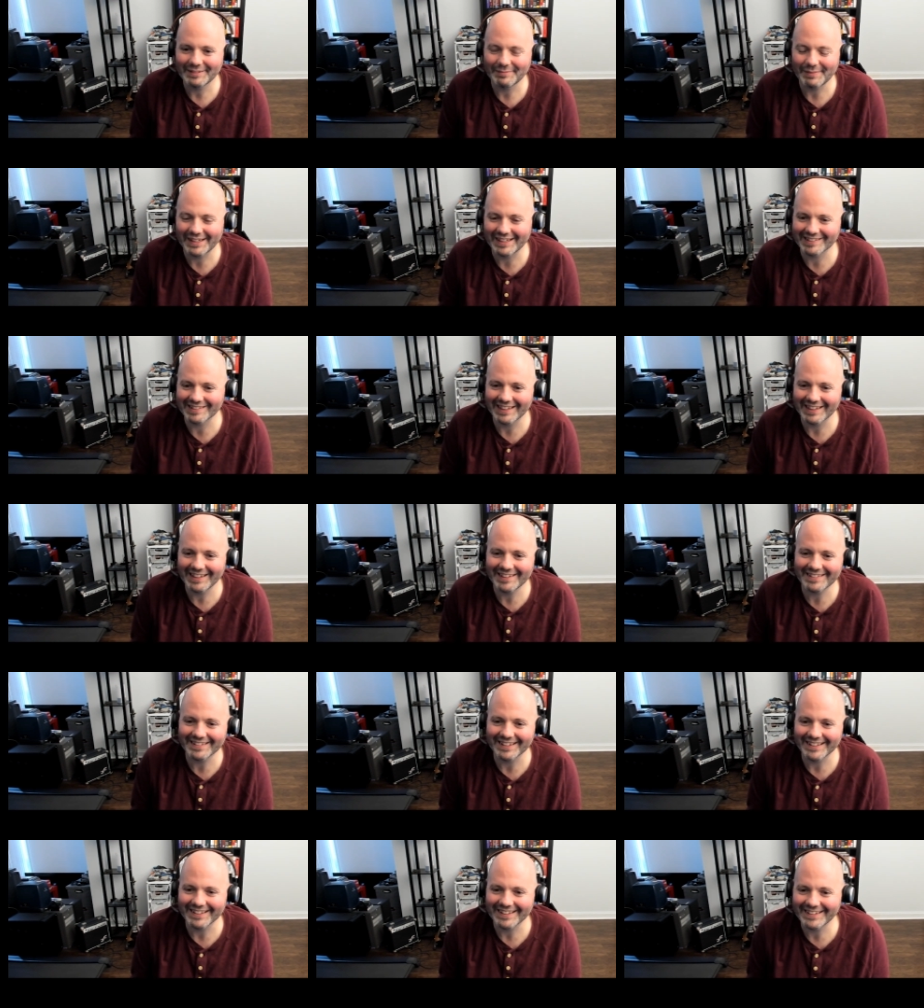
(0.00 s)
because I
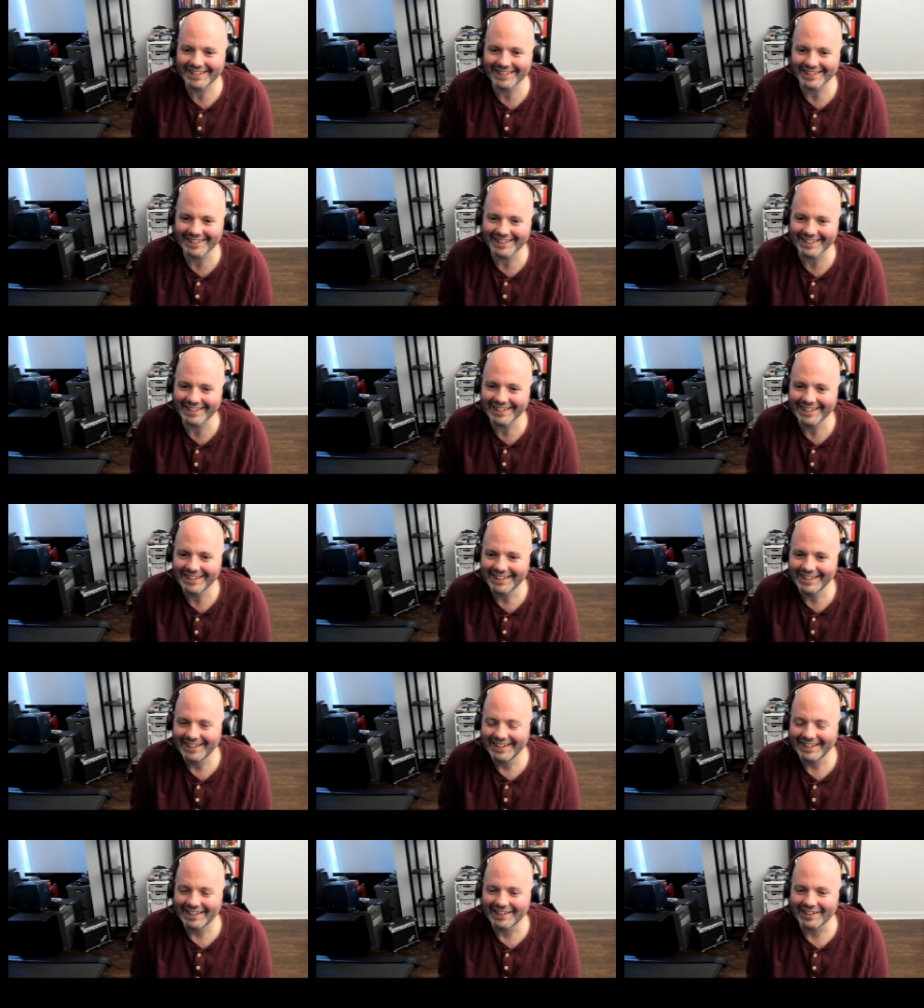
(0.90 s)
think
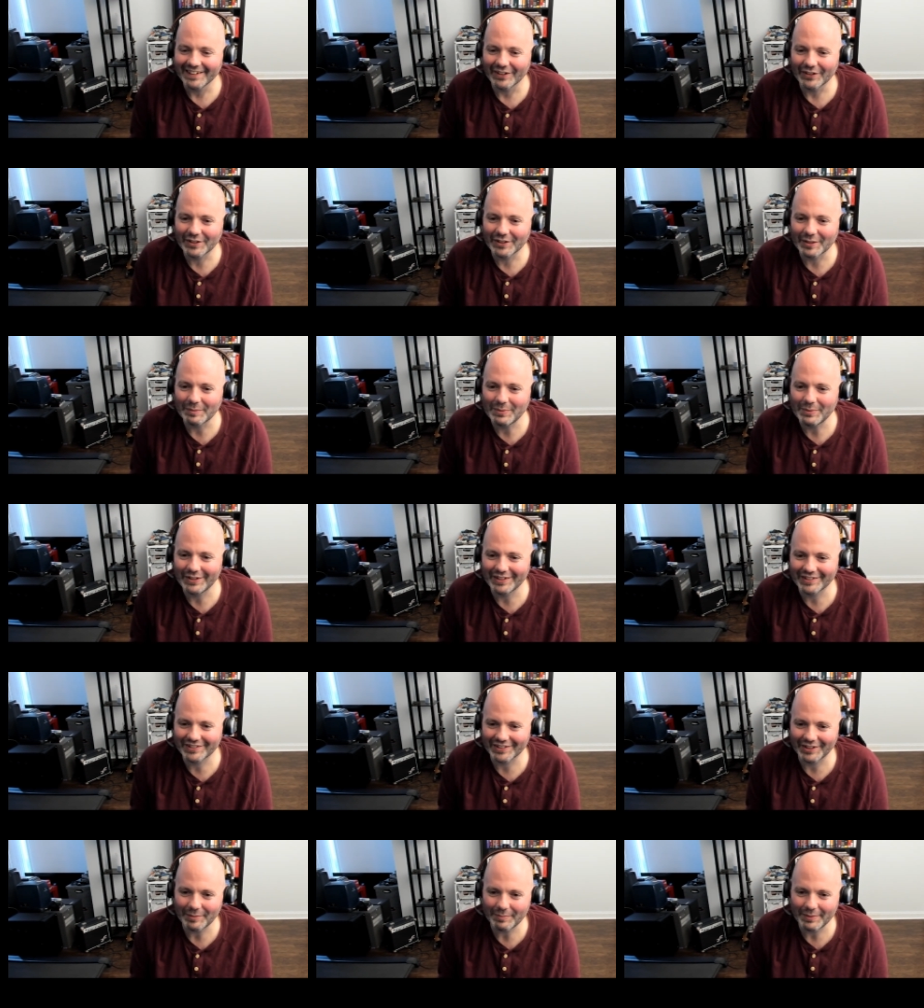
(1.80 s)
compute
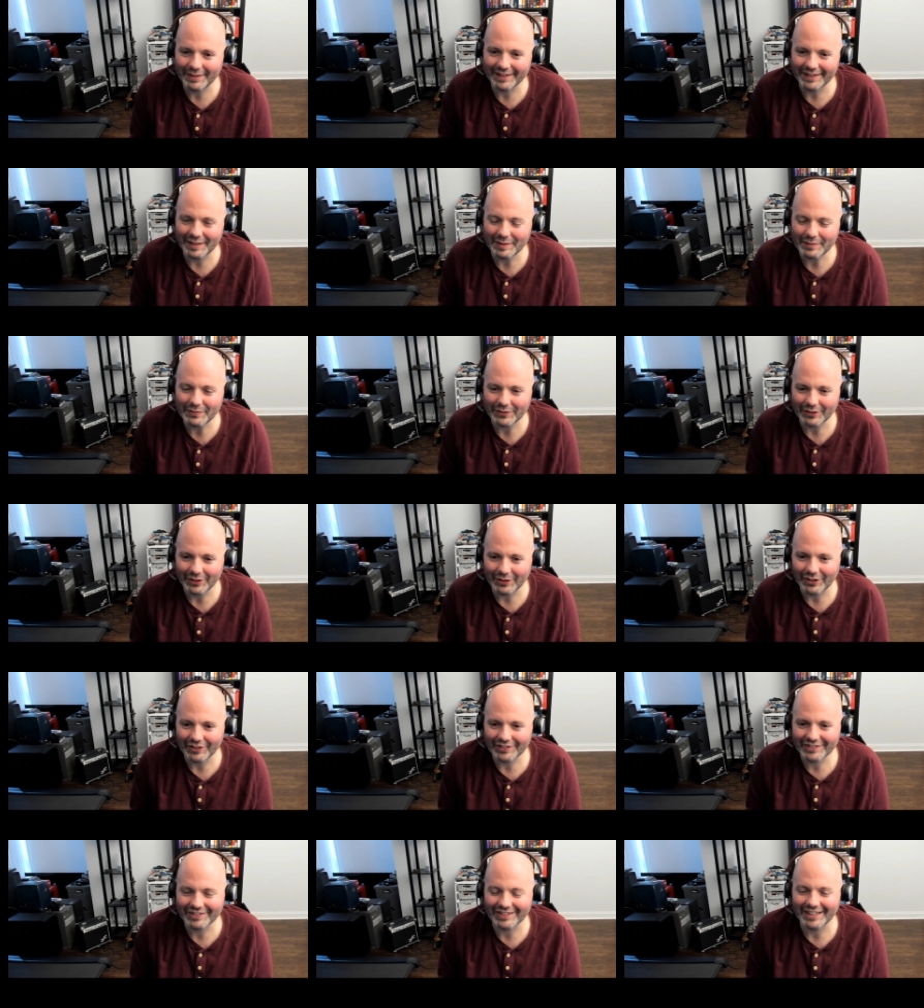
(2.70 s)
is going to be there for a
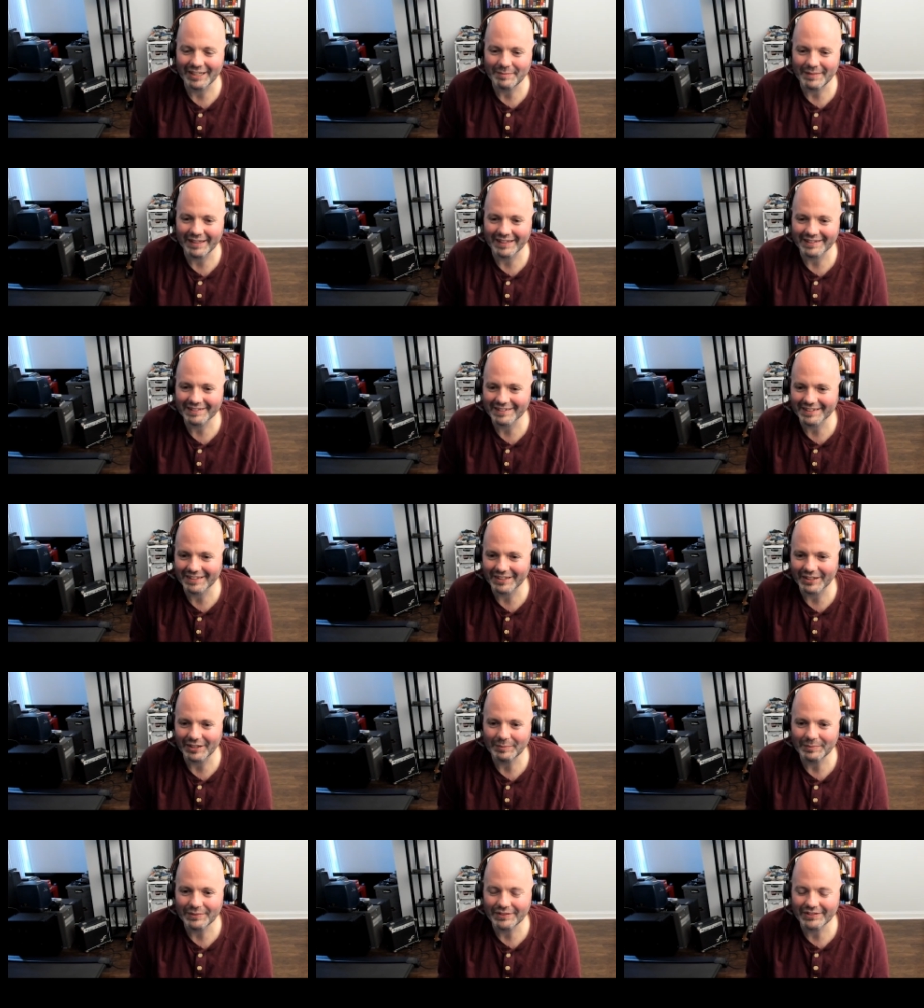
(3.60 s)
long time yet to
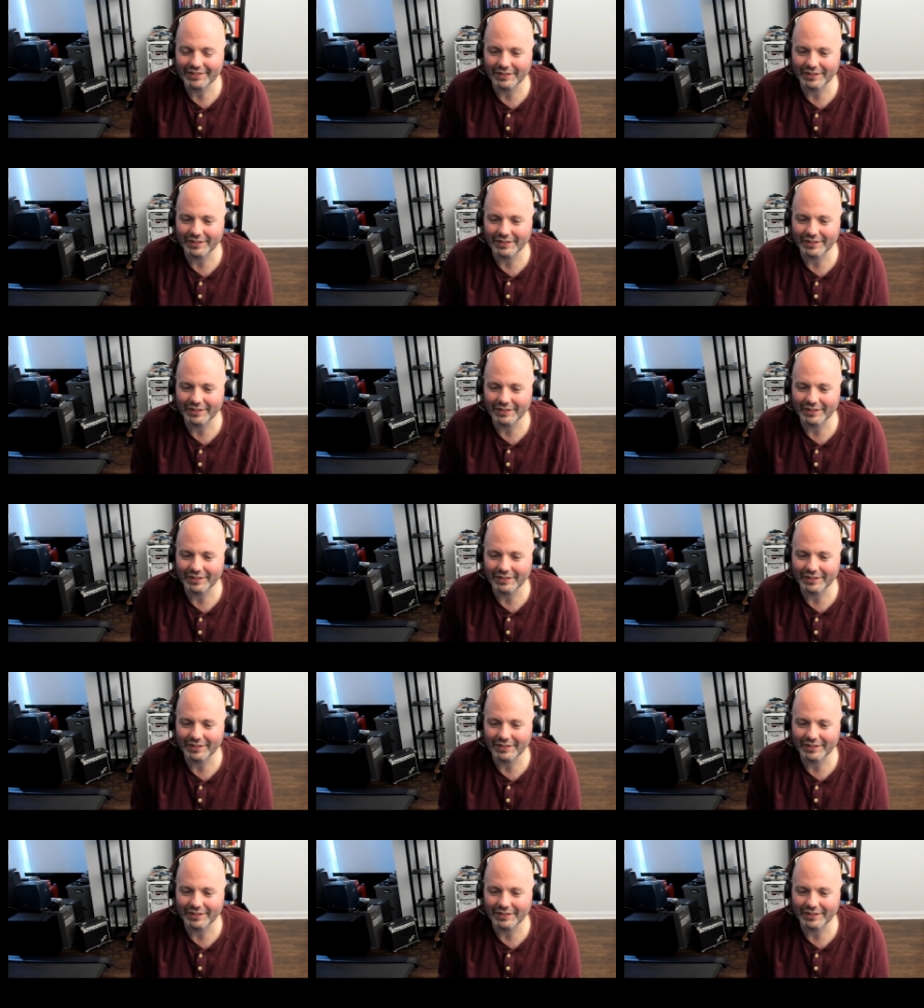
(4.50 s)
come.